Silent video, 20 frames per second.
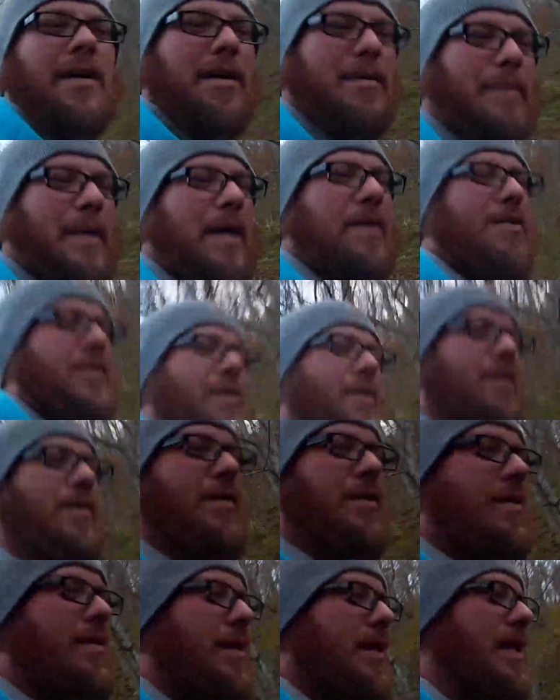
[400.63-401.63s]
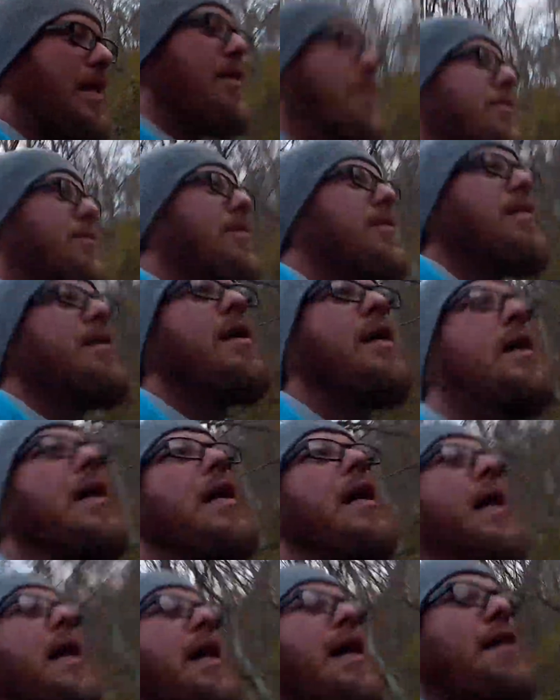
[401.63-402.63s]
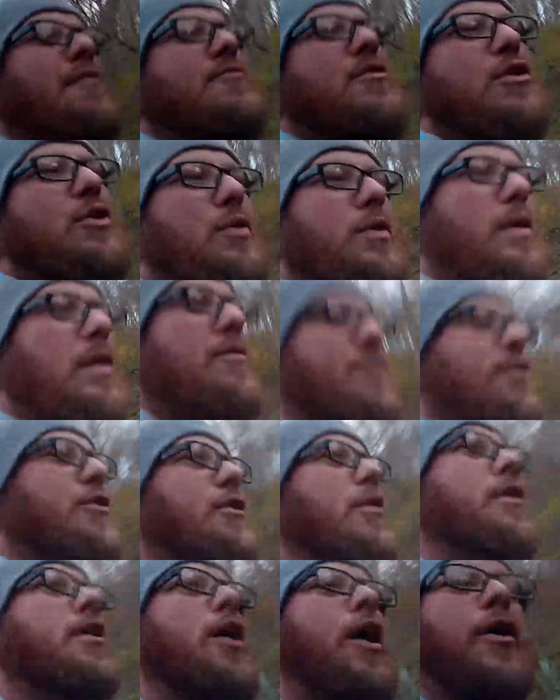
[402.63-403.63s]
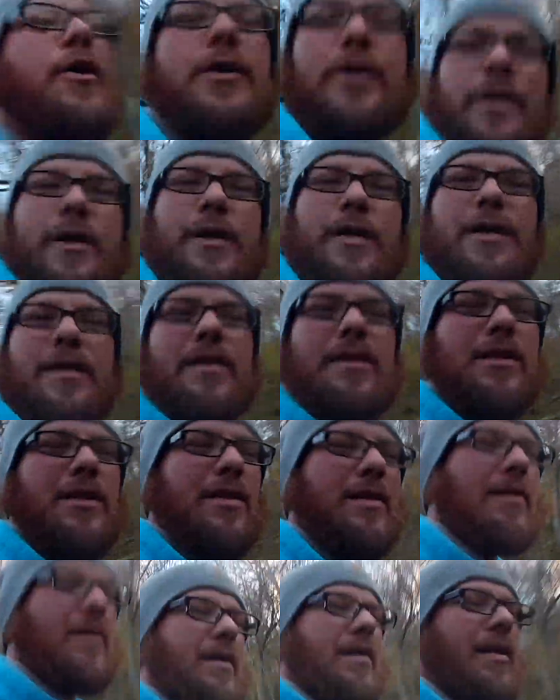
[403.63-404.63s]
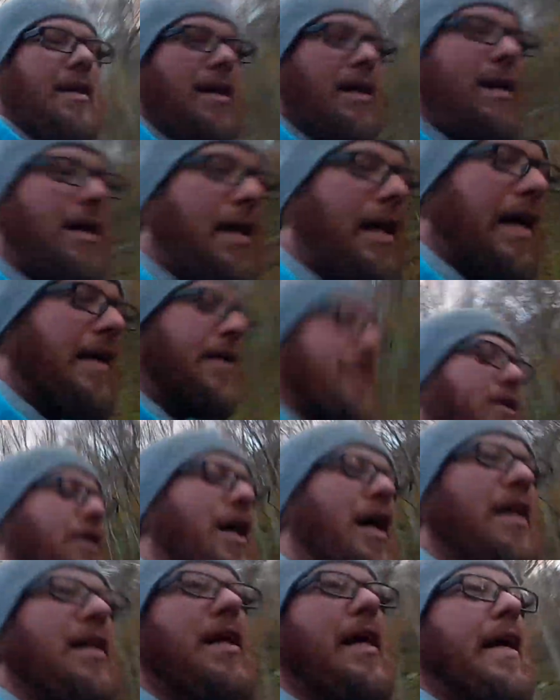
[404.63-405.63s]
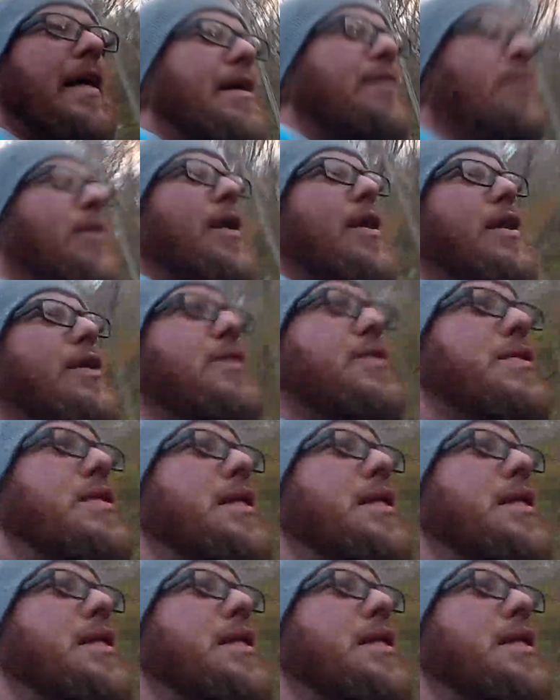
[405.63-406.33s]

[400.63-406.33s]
though. You know, if you're a gardener, and you're not like one of those there like